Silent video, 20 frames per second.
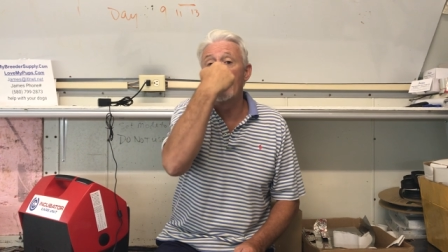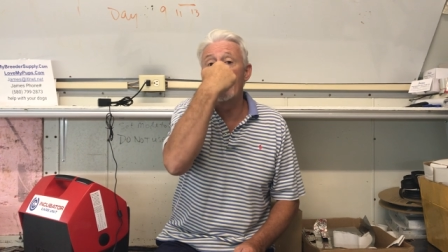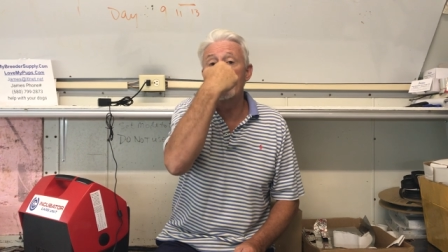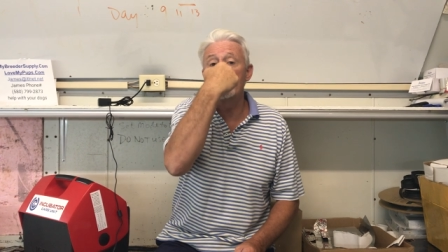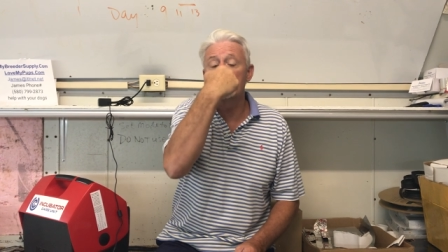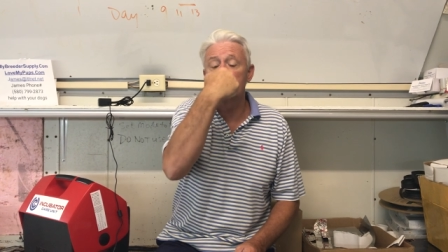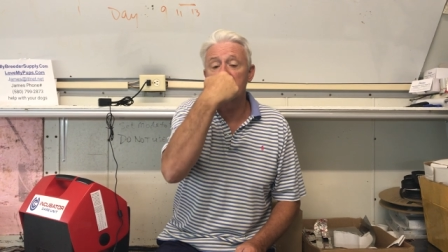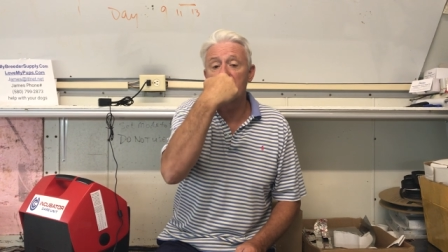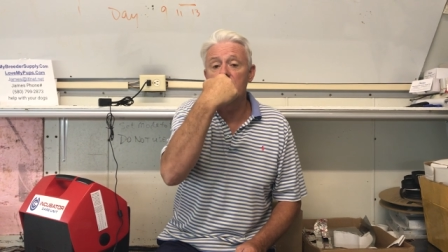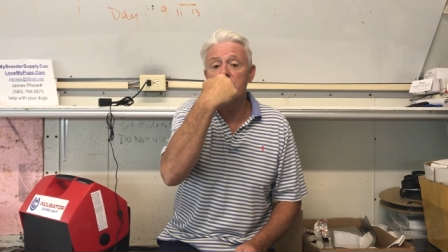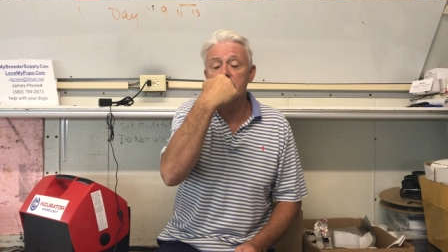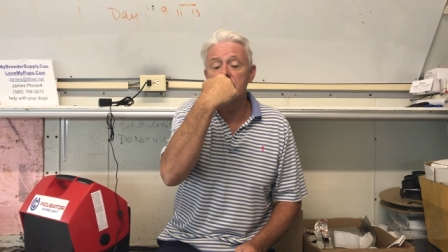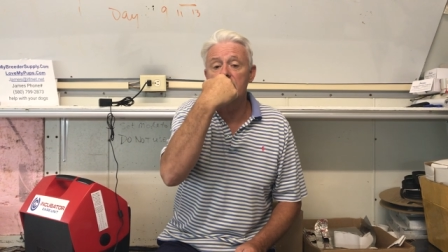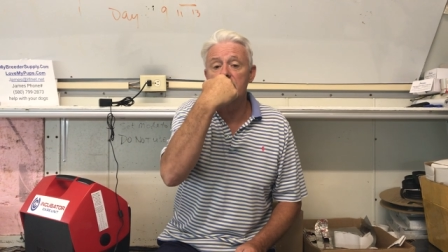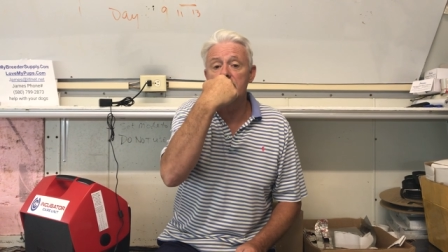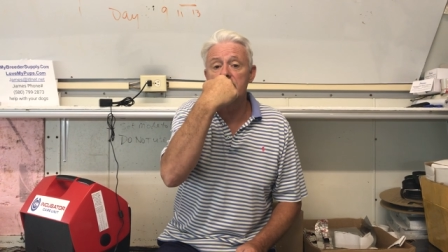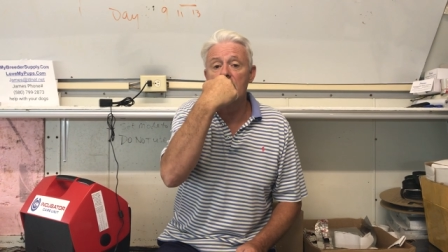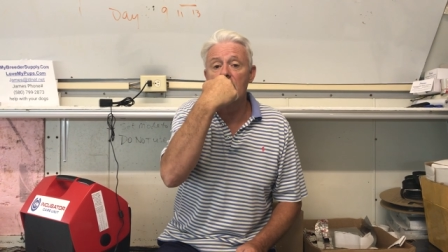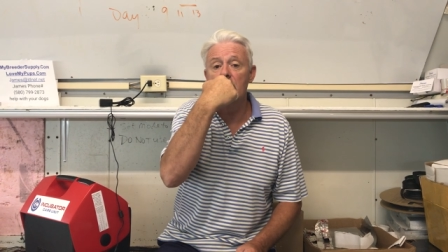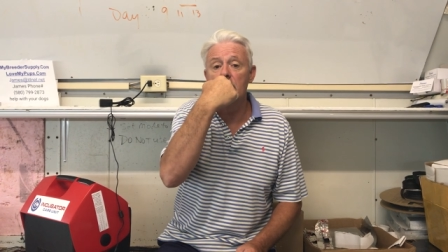Air just goes in
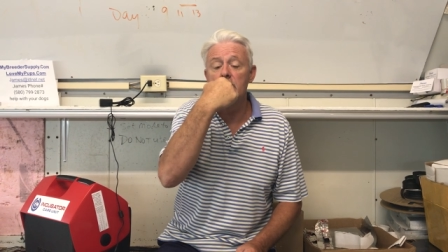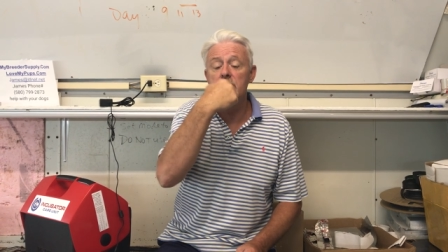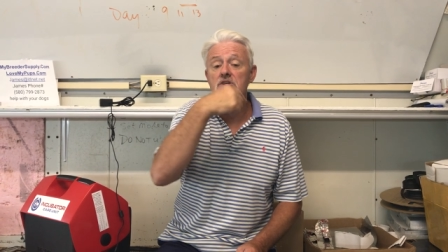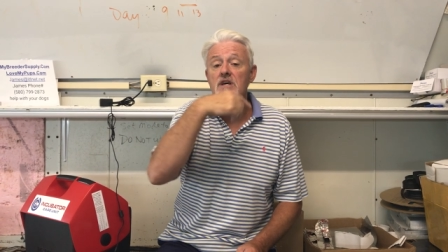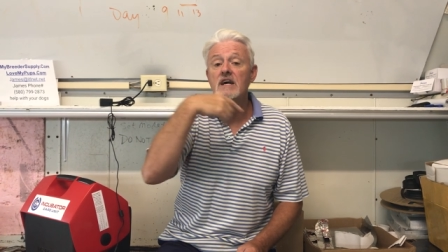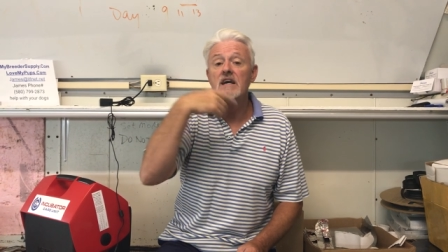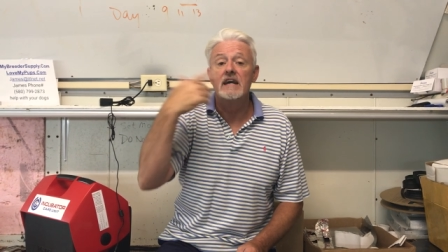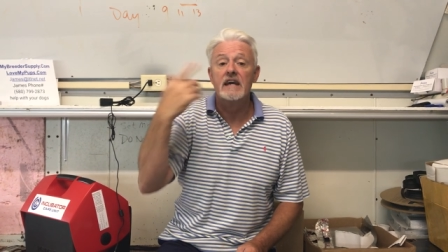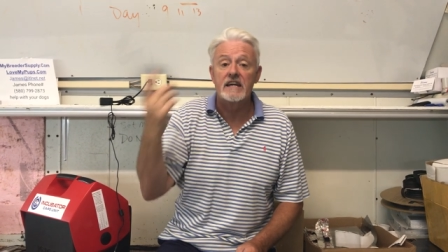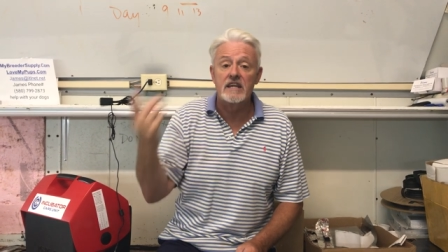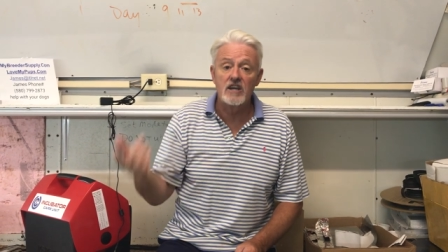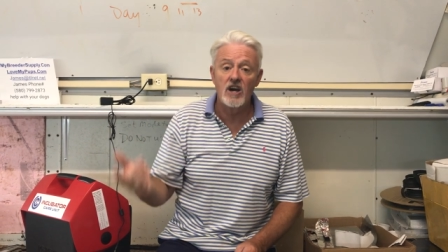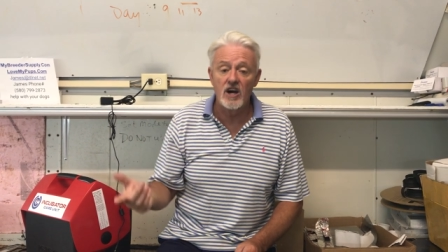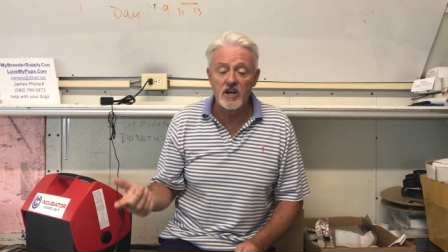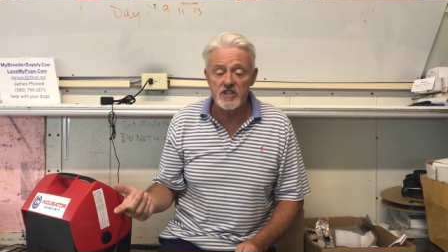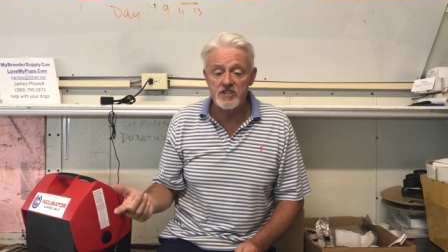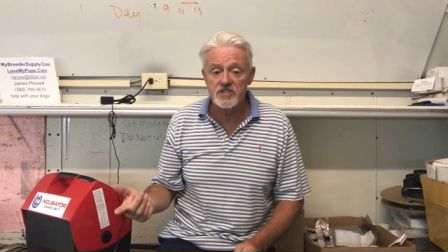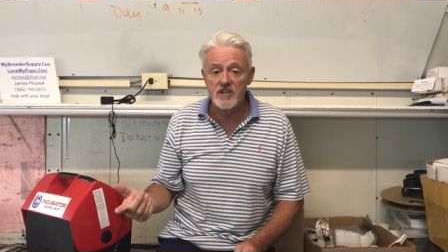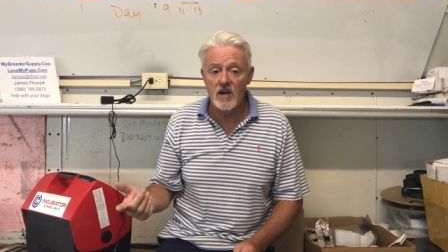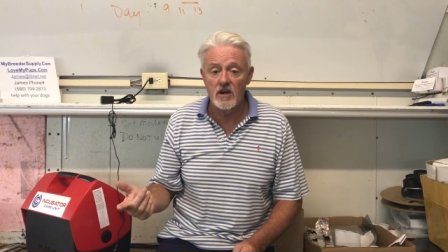its nose. It
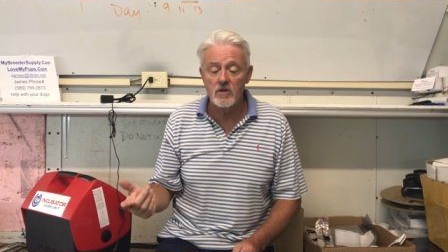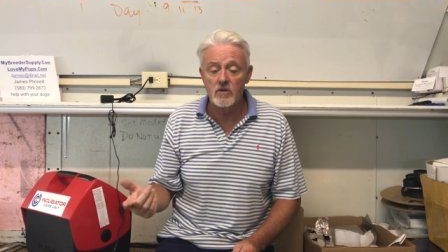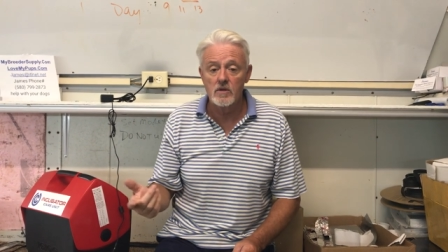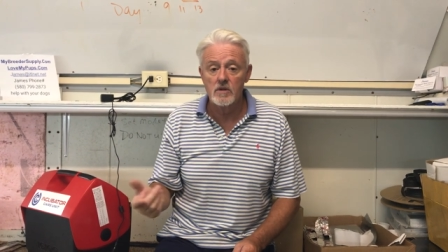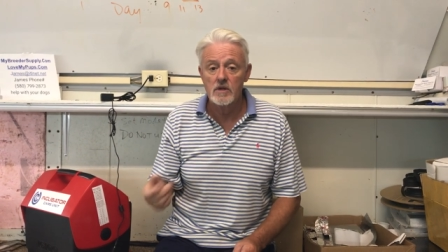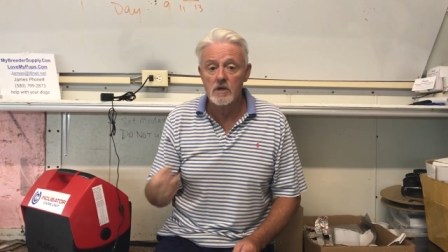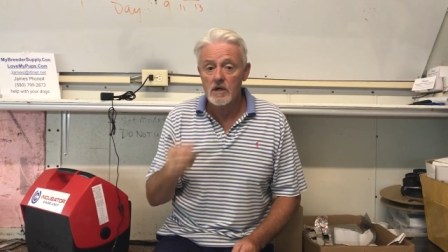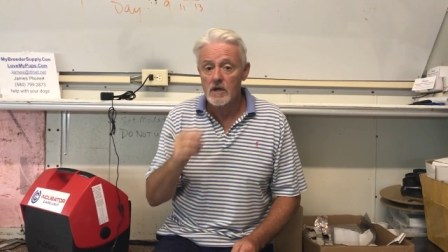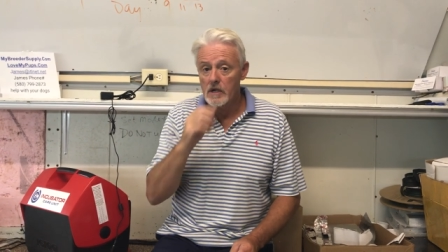can't suckle.